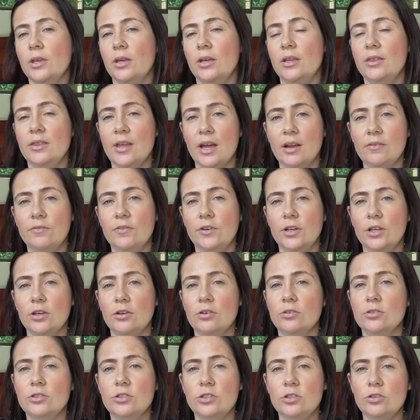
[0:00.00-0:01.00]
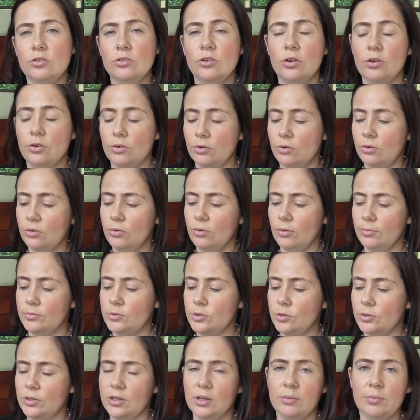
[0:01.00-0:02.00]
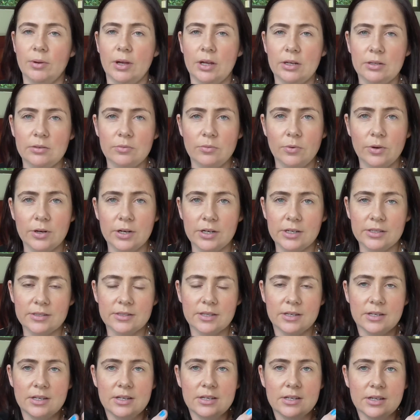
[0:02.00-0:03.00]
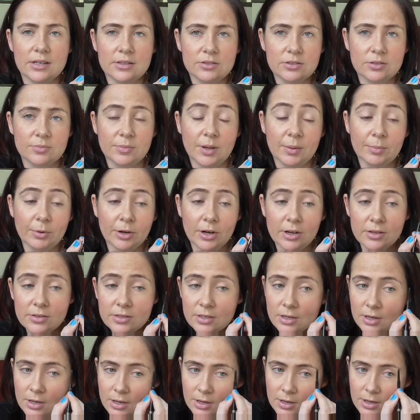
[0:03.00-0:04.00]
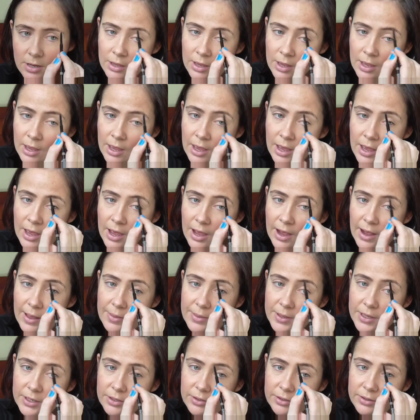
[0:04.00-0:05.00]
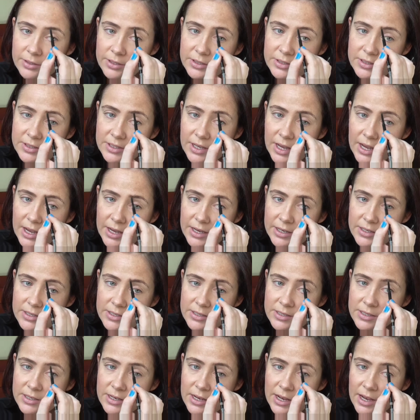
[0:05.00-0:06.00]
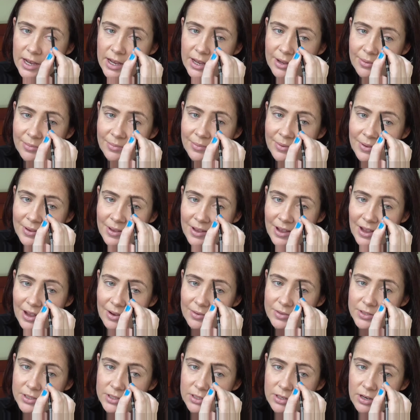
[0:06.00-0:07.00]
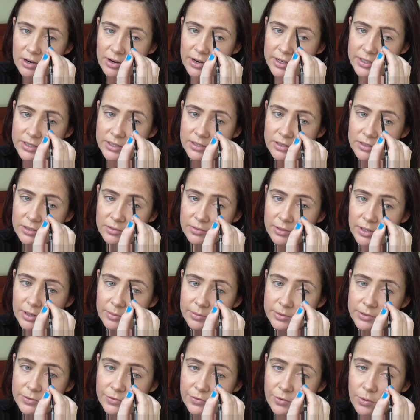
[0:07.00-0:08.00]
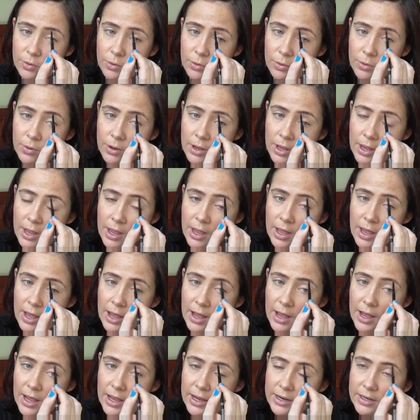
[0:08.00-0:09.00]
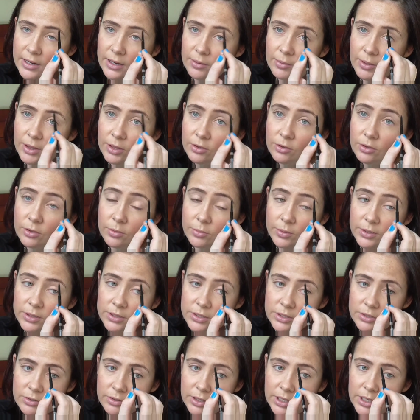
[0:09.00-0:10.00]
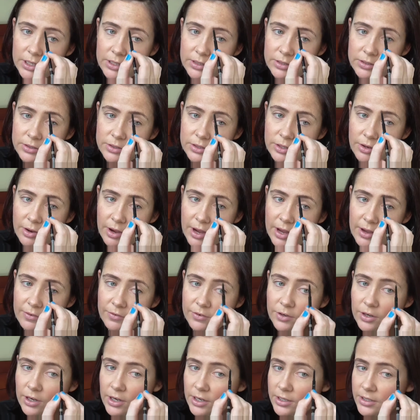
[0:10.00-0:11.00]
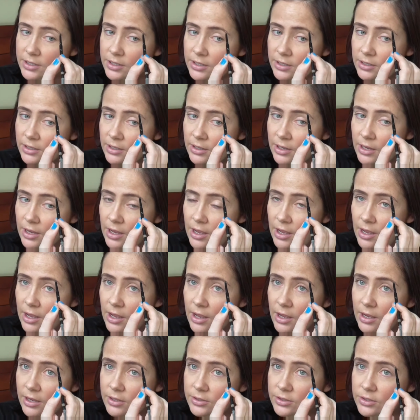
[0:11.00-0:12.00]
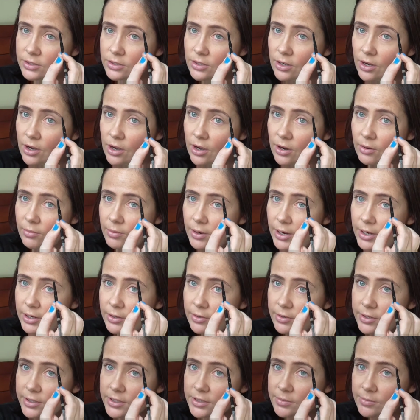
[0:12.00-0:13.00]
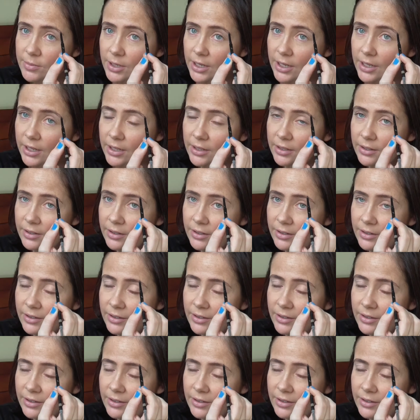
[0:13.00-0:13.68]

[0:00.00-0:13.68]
in that video so you know who I'm talking about and what it is that he does to my brows. And then on this side, I was in a car accident when I was 4 and I went through the windscreen, so I have got a scar right across my